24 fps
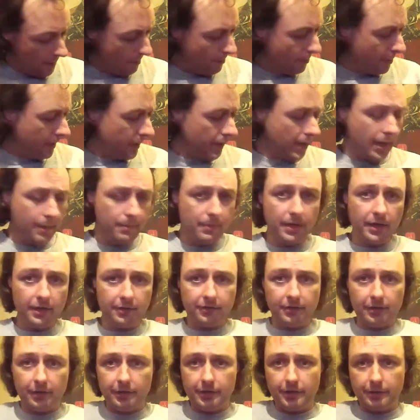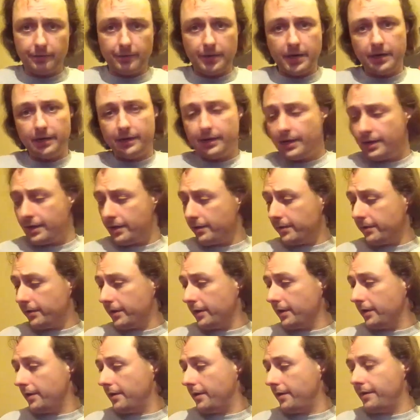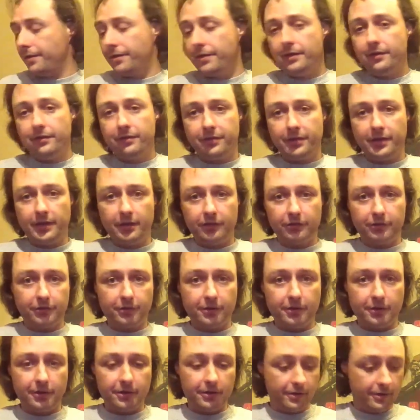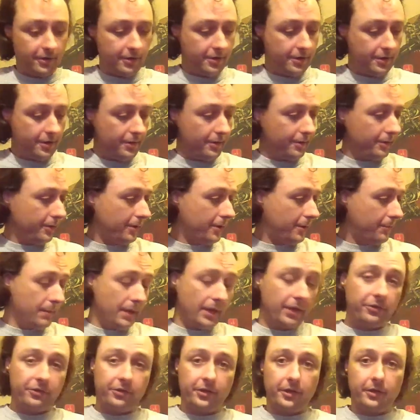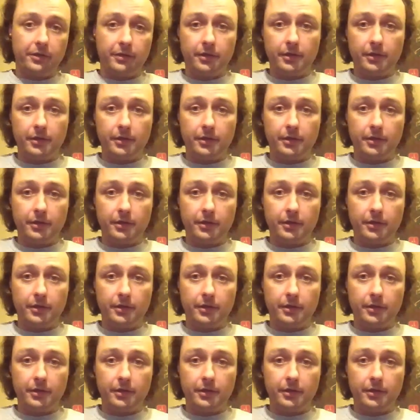But I'm going to tell you right now, these things are amazing.